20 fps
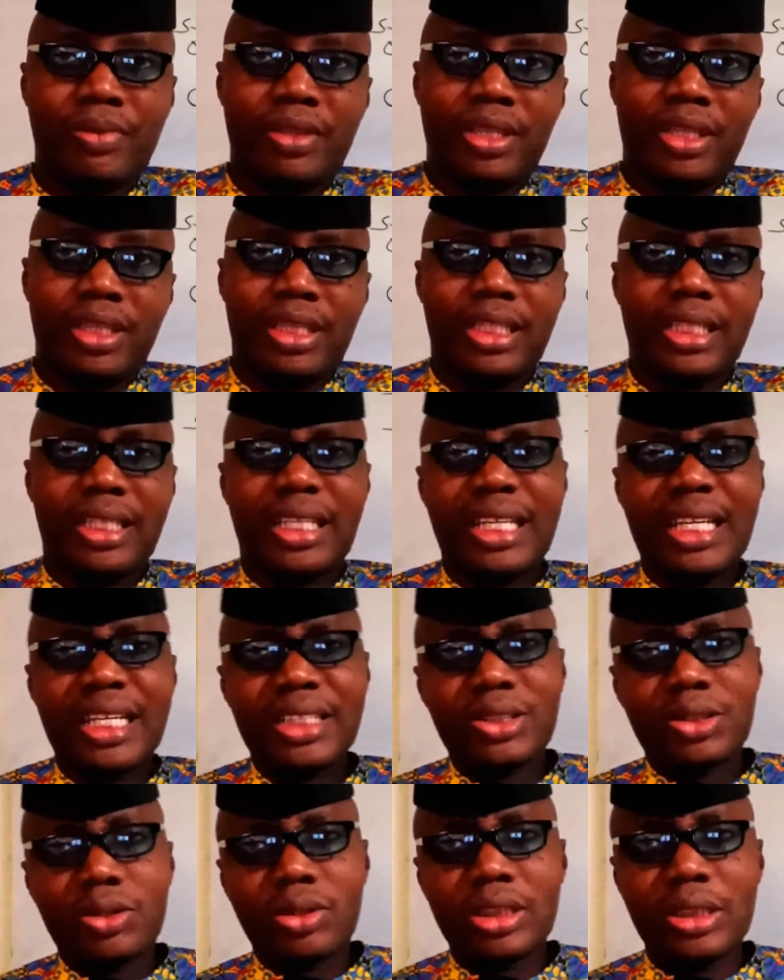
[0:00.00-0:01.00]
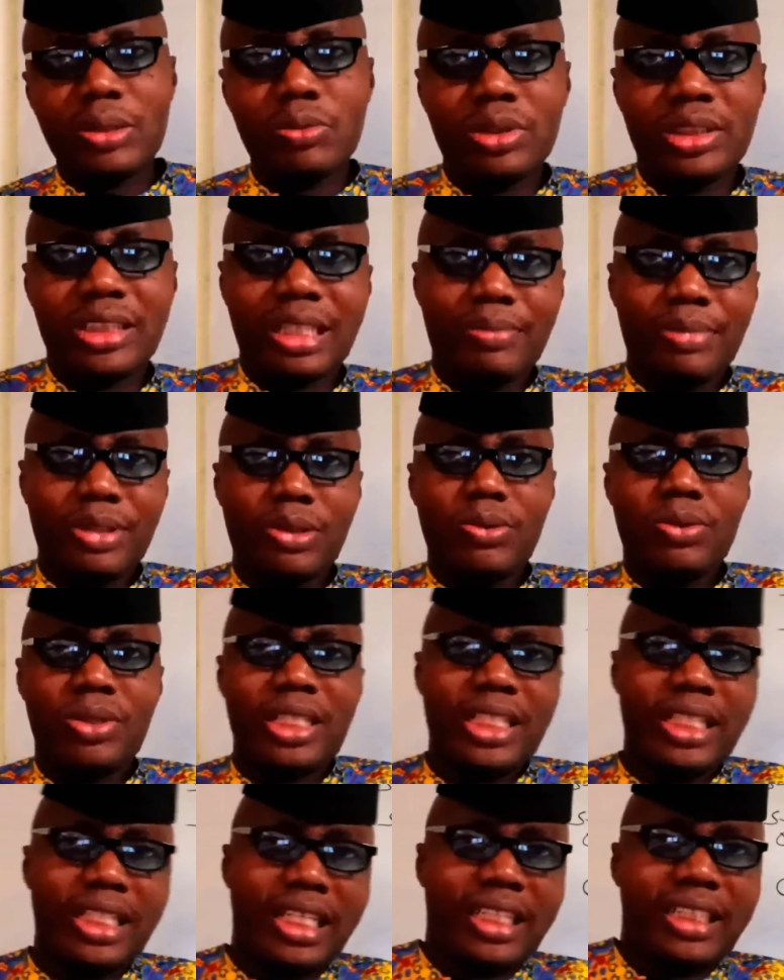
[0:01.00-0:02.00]
The case study we shall be
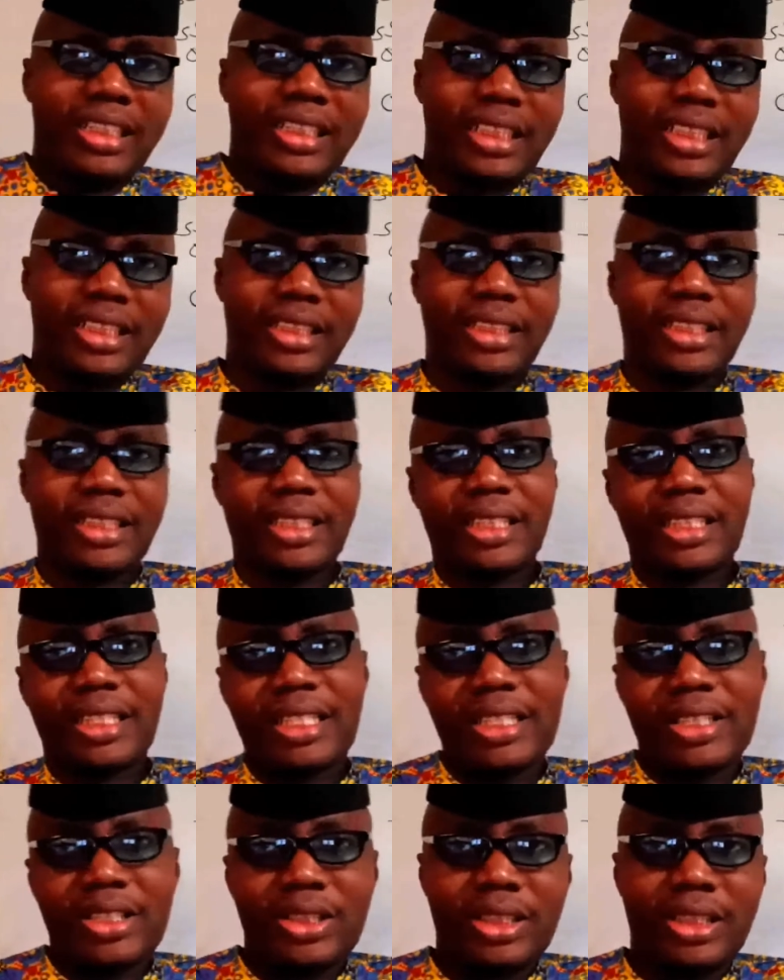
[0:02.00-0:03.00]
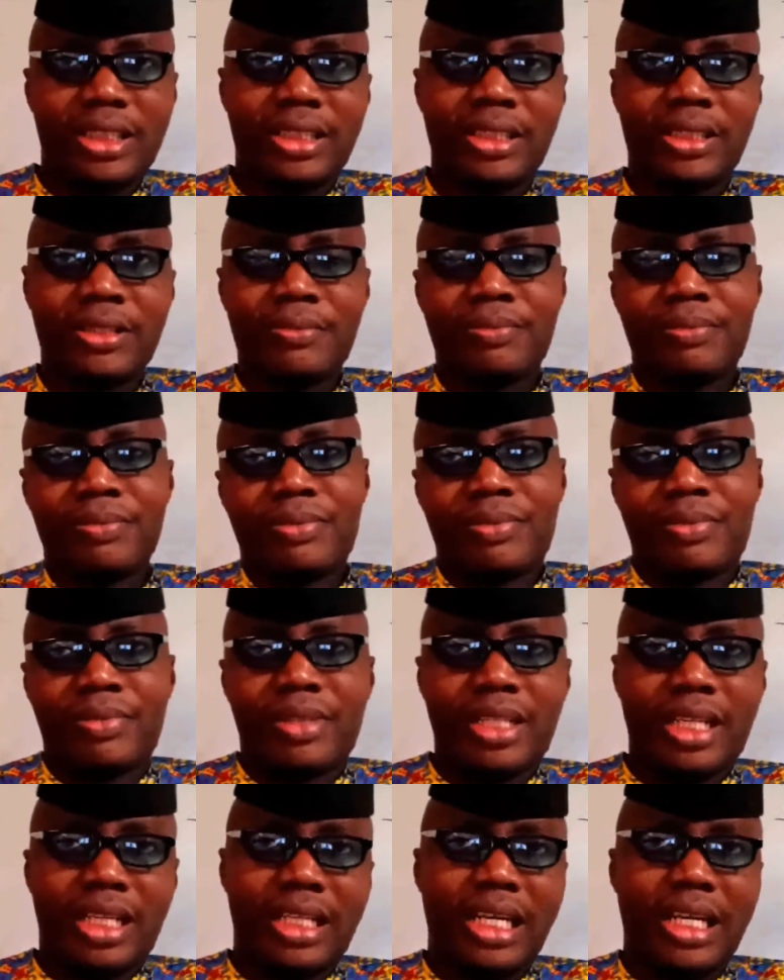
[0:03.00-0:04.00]
looking at is the case
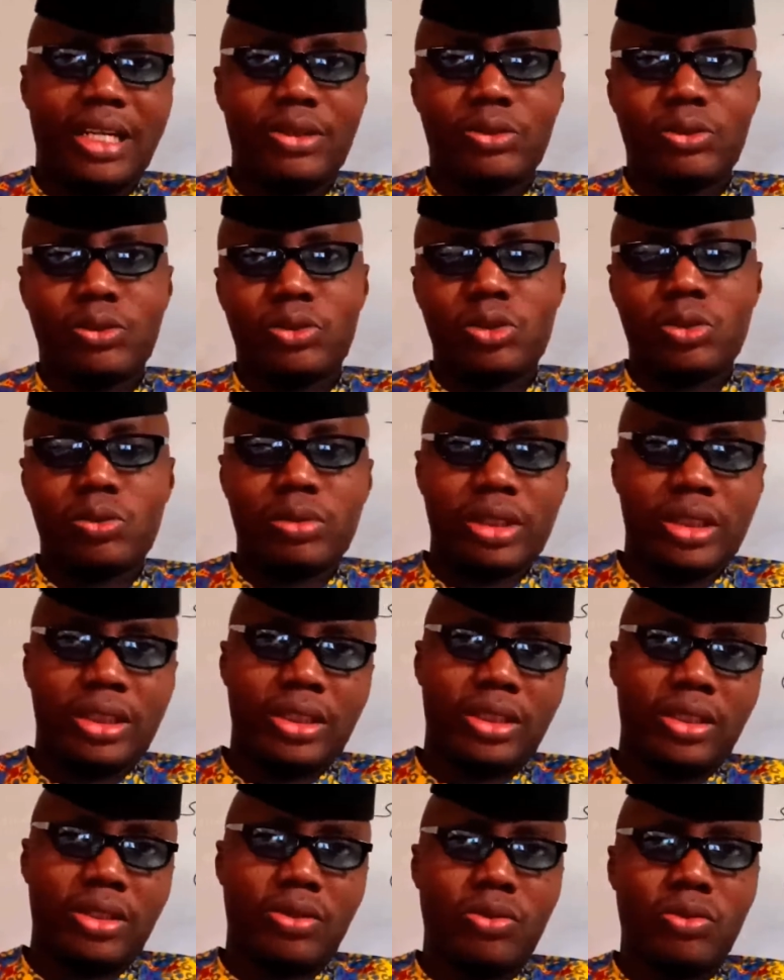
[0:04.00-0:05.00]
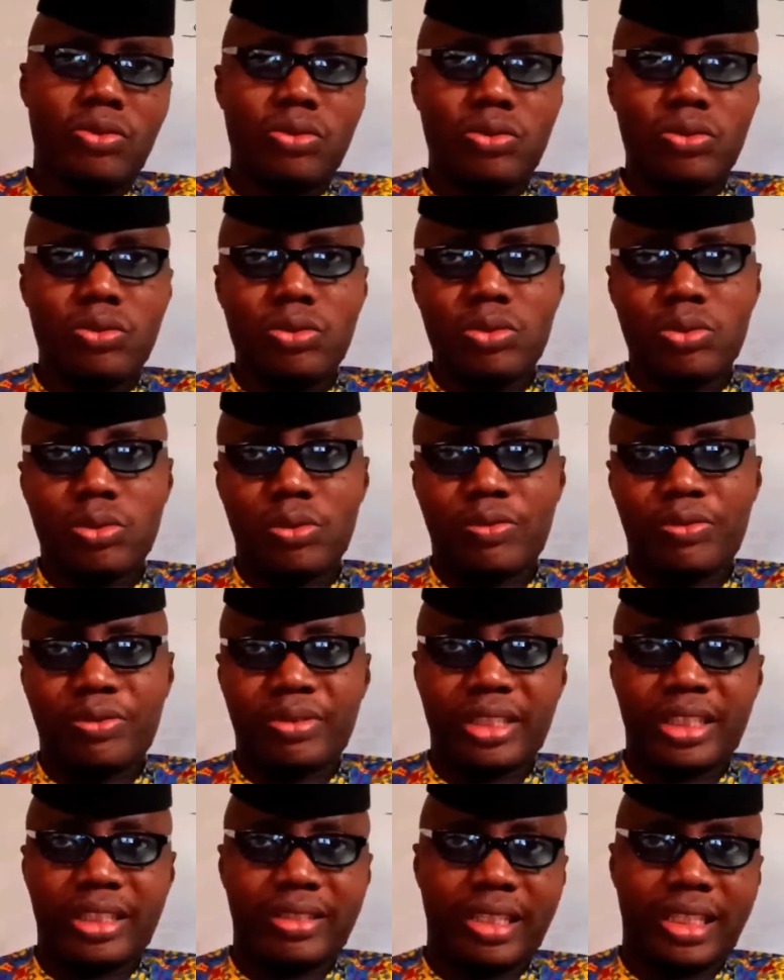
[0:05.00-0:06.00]
that has to do with Olulu
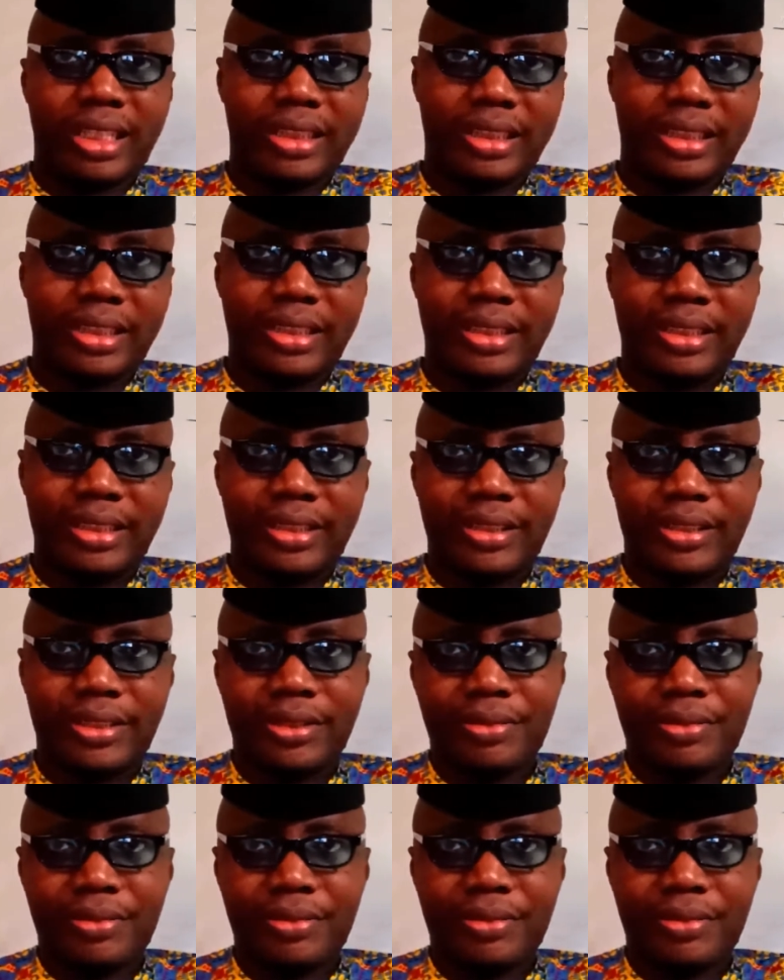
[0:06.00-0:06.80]
fragrance.